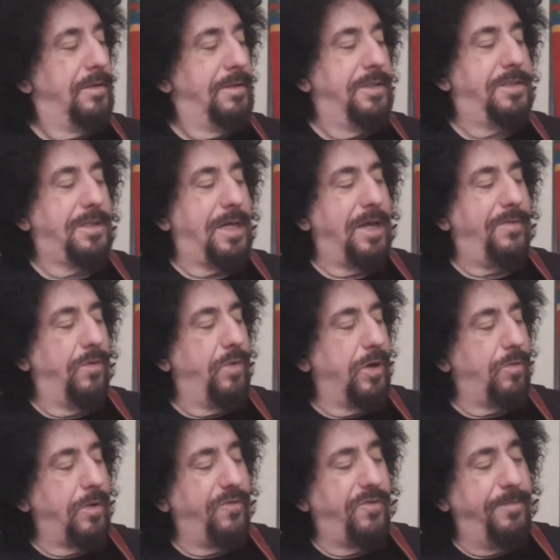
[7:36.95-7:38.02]
This is kind of a
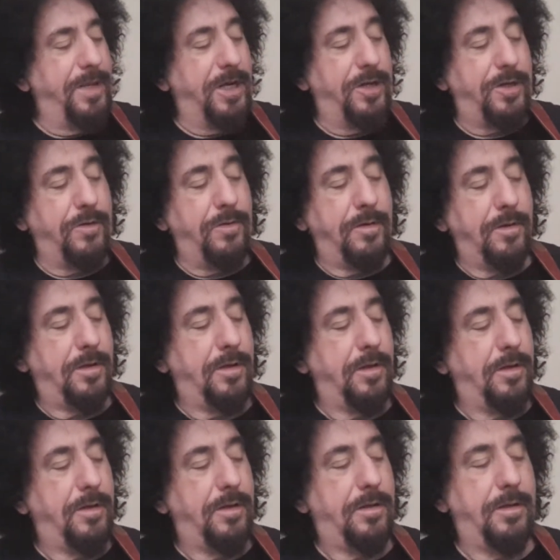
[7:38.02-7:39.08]
weird one for me to do.
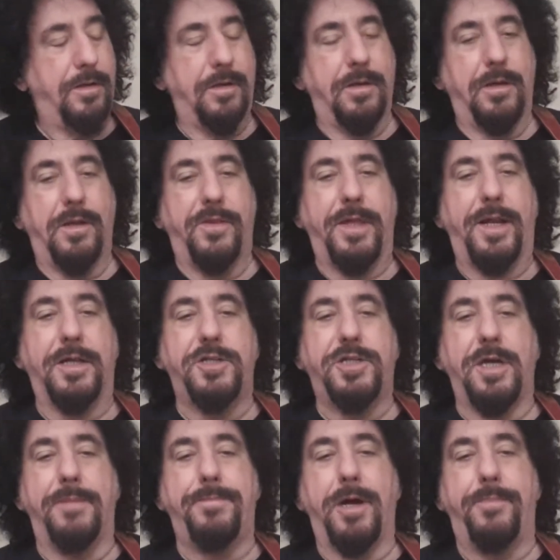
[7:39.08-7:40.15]
Then I'll
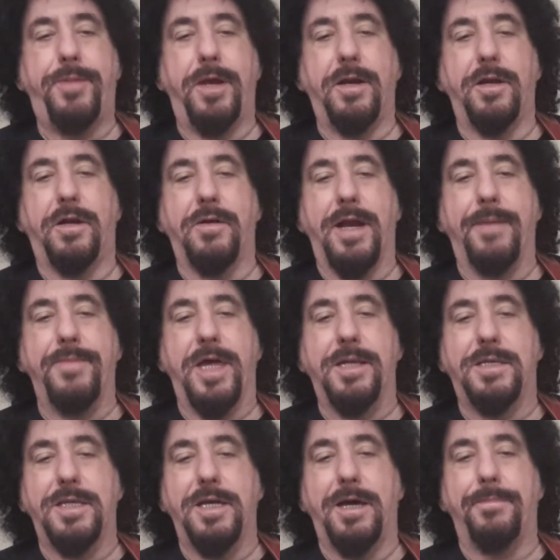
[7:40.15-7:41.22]
jump up here to grab that
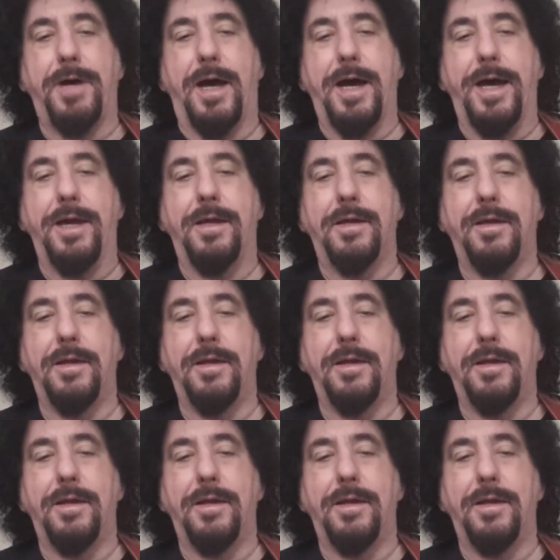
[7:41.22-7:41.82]
D up high.